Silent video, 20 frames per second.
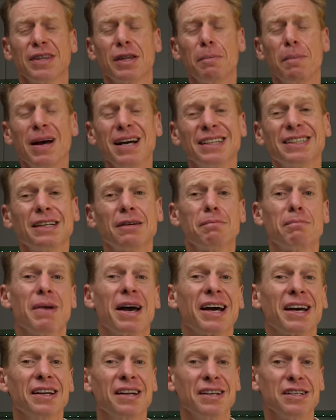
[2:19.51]
The basic
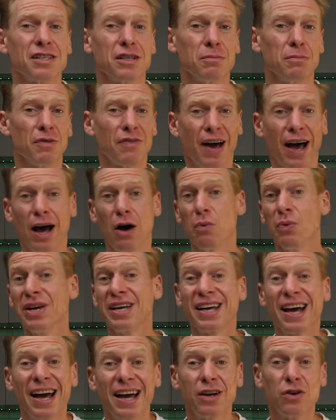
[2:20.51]
mechanism of how we
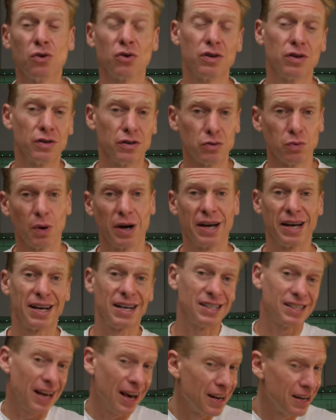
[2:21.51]
gain or lose weight
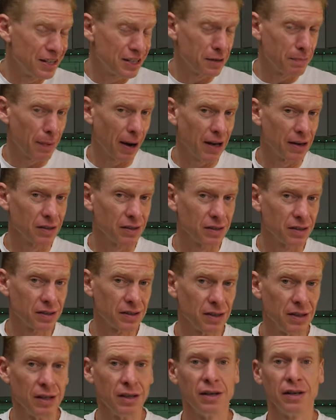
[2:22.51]
is energy
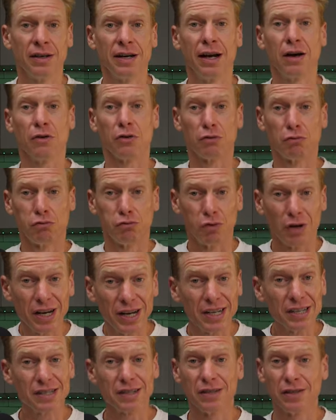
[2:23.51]
balance. Now, the
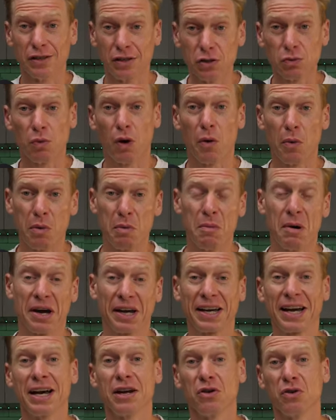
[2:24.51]
reasons why we
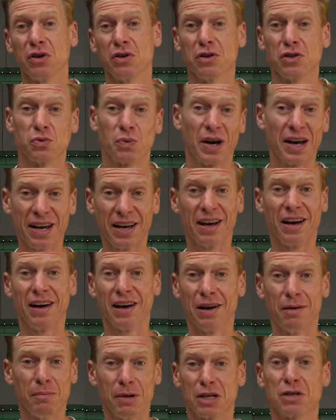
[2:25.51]
might gain or lose weight
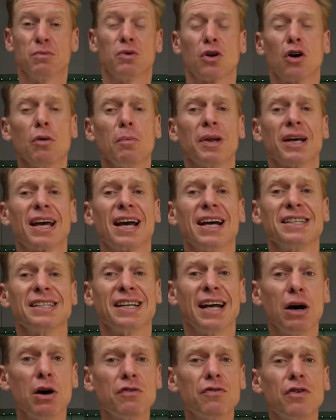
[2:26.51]
are much more
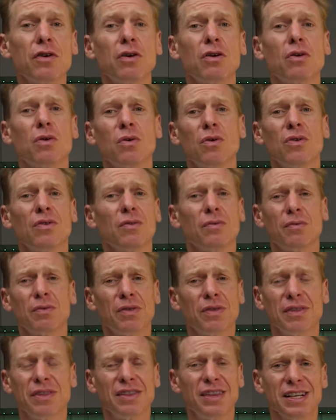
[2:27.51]
complicated. However,
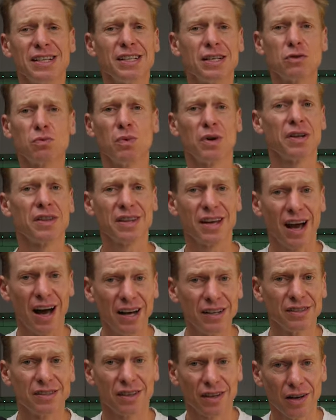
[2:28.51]
this is one of the
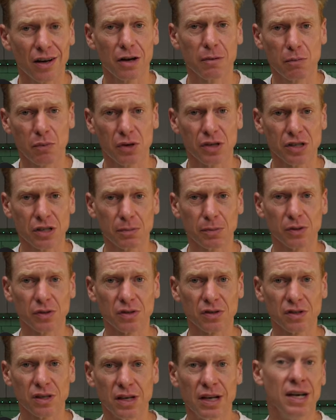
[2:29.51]
underlying
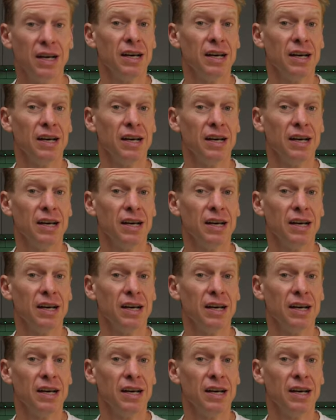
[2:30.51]
principles.